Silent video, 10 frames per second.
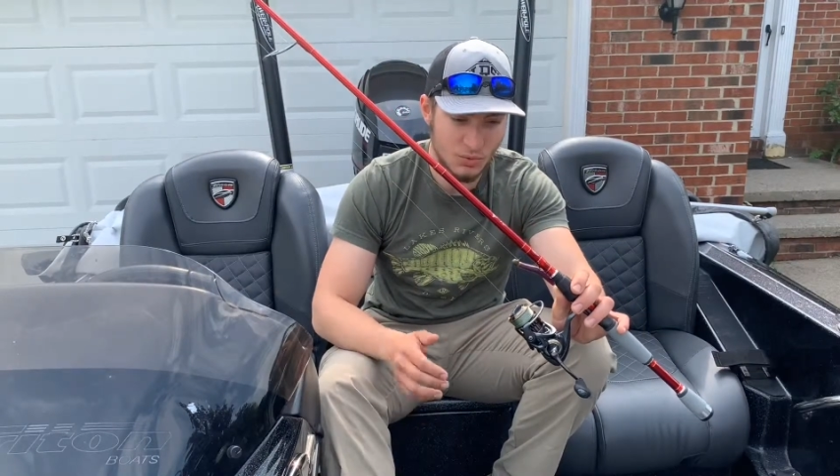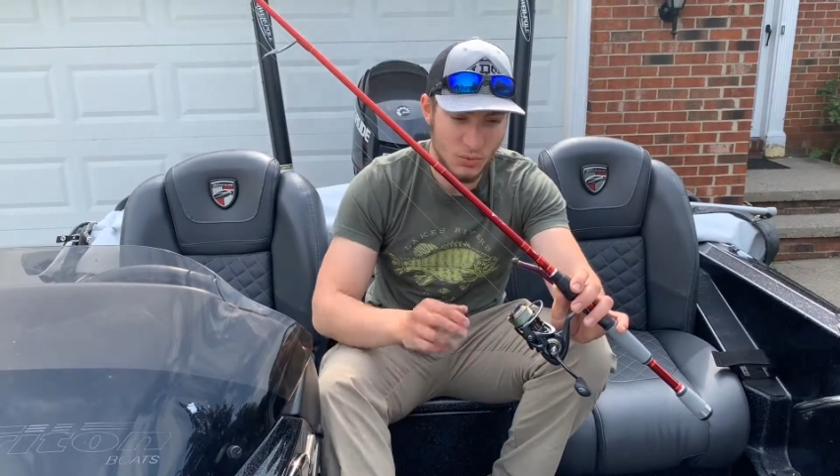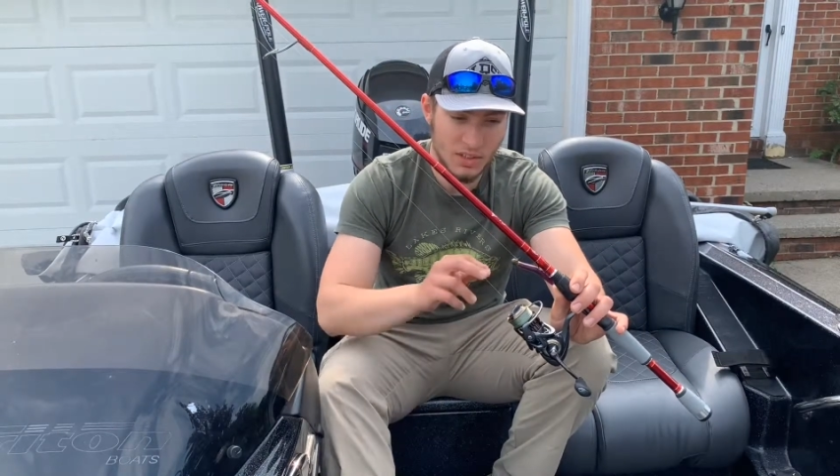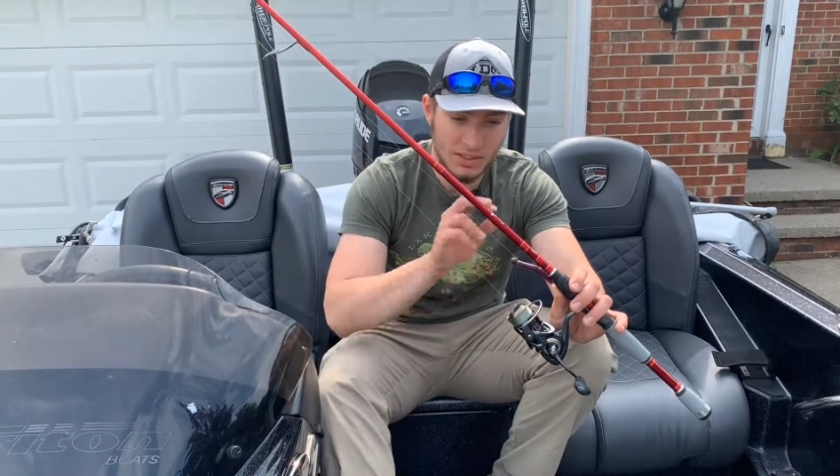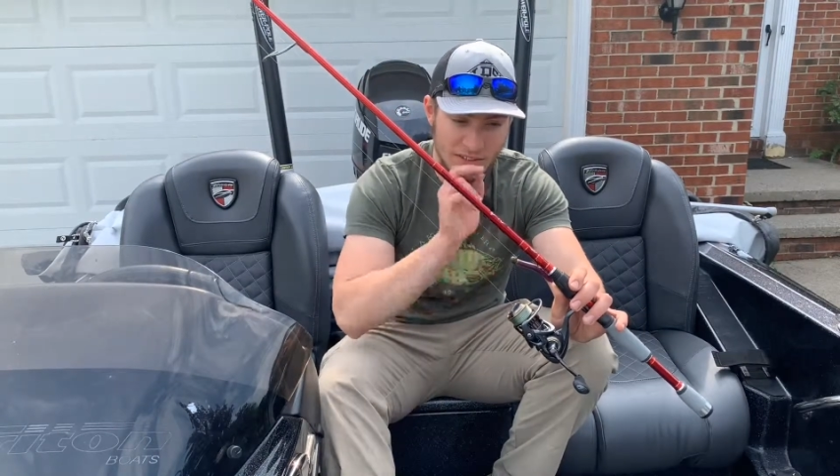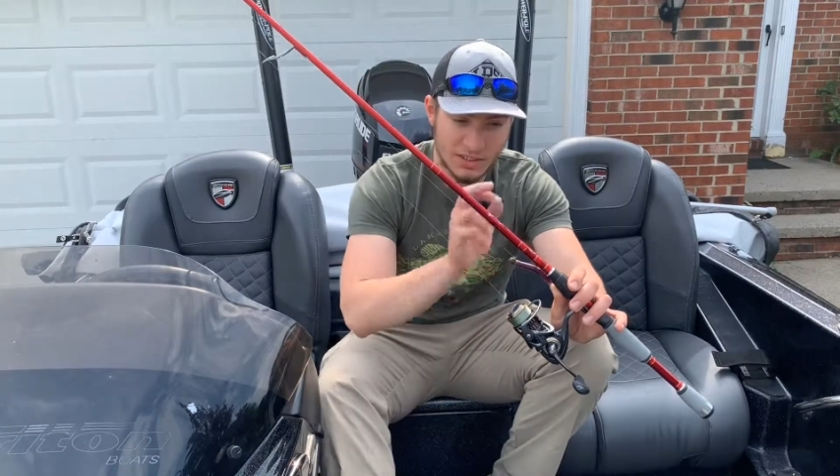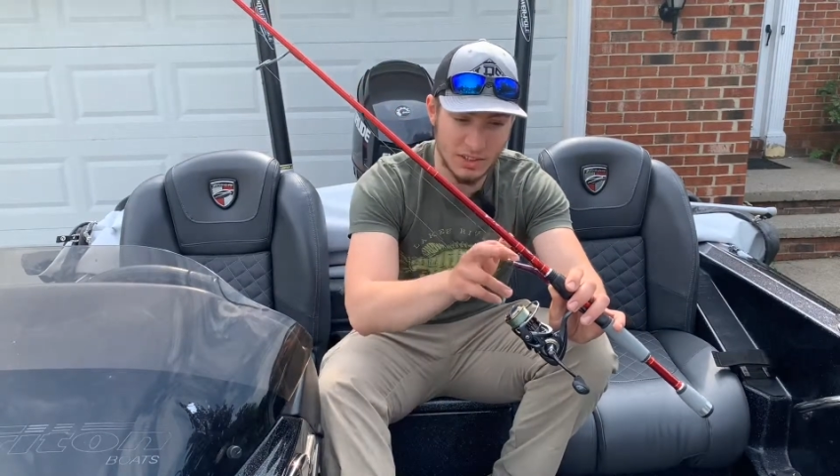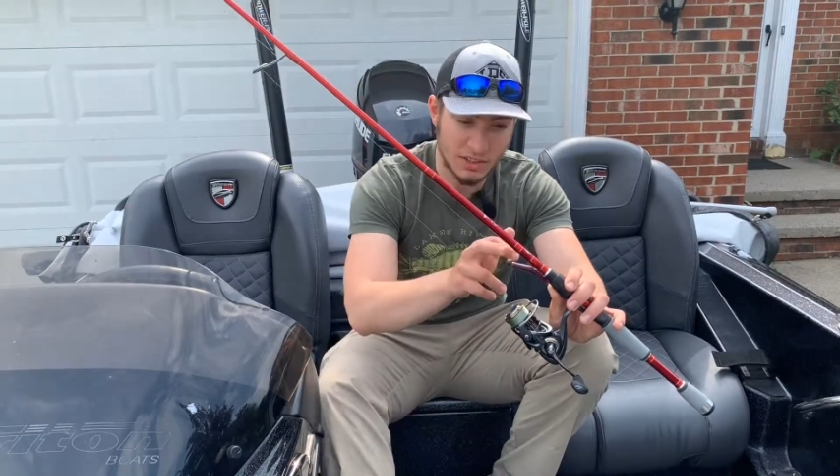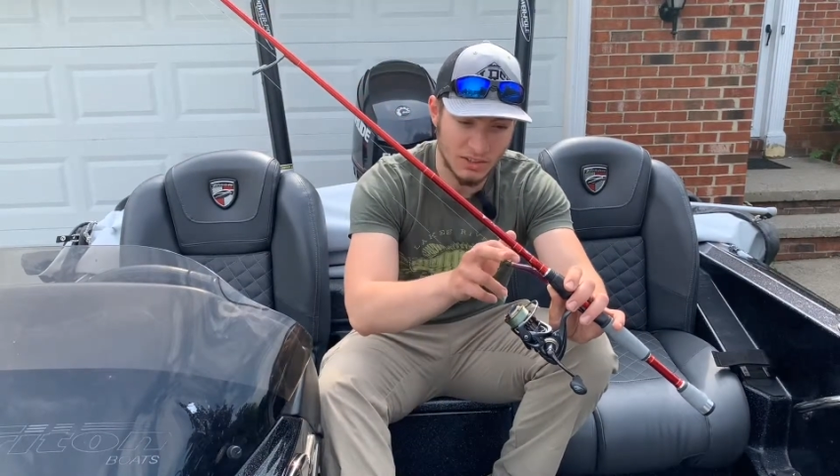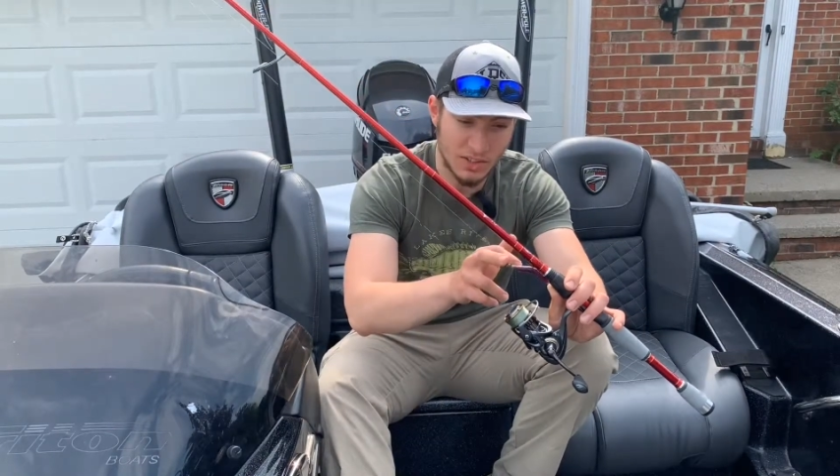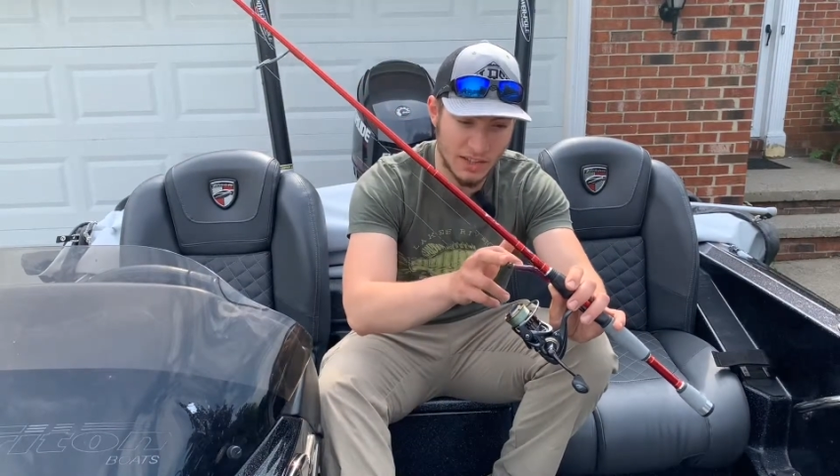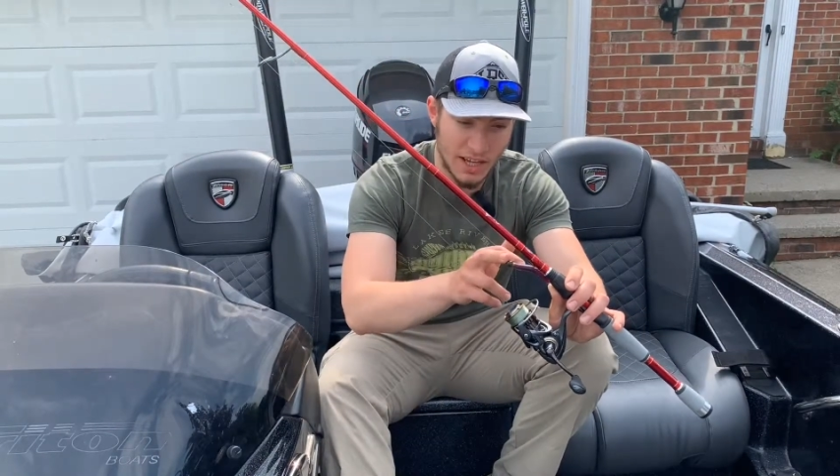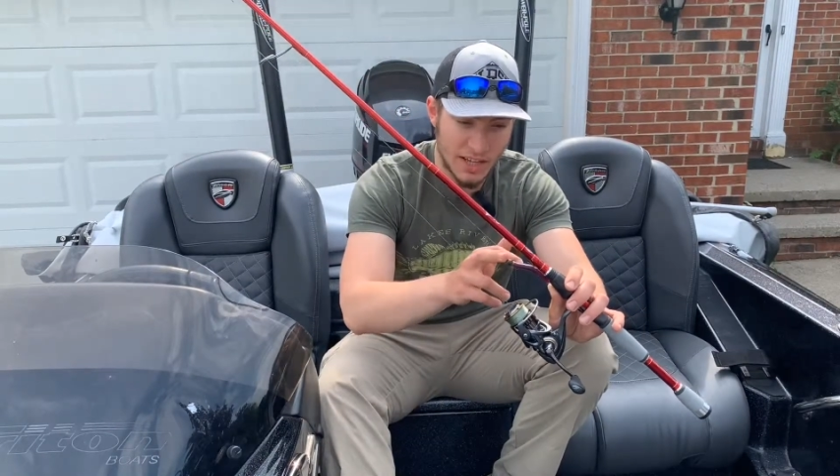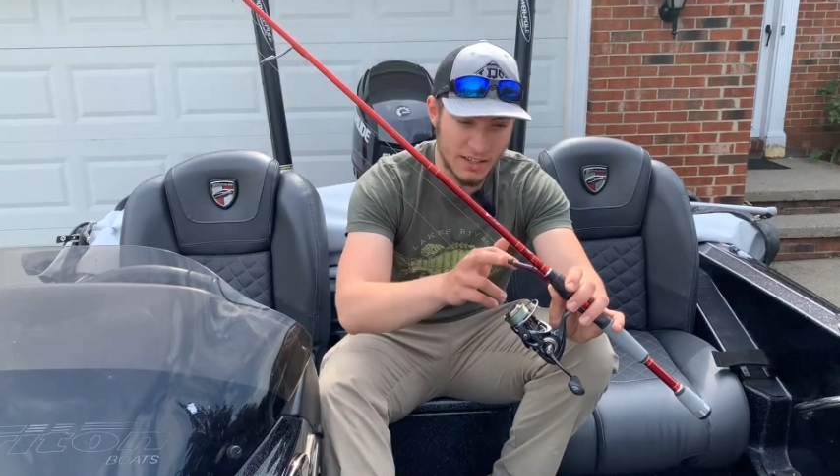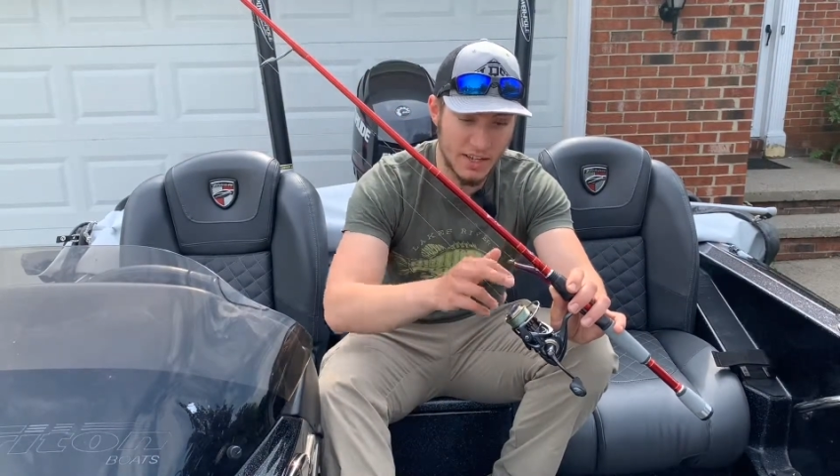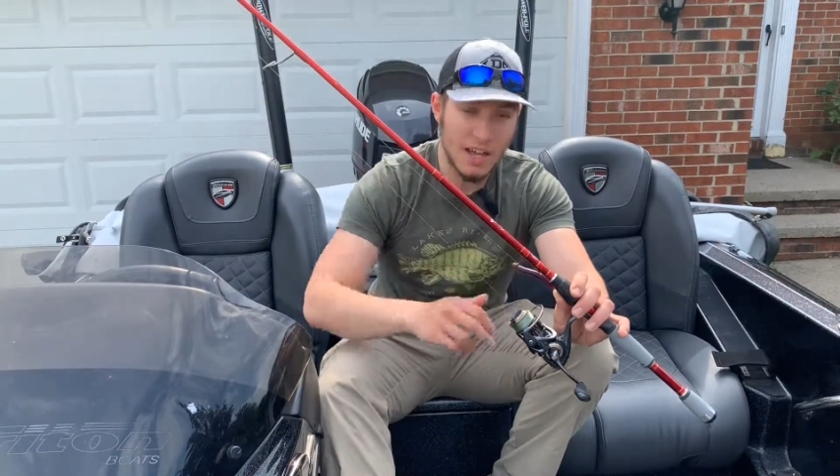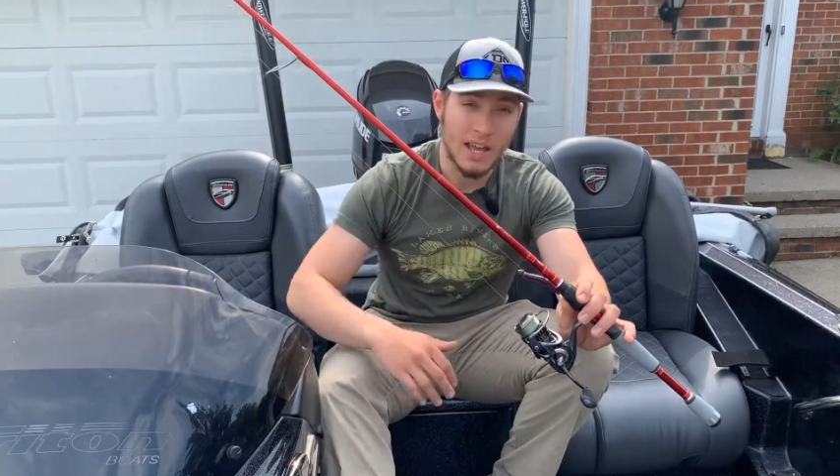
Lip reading: as well, because it's such a light head.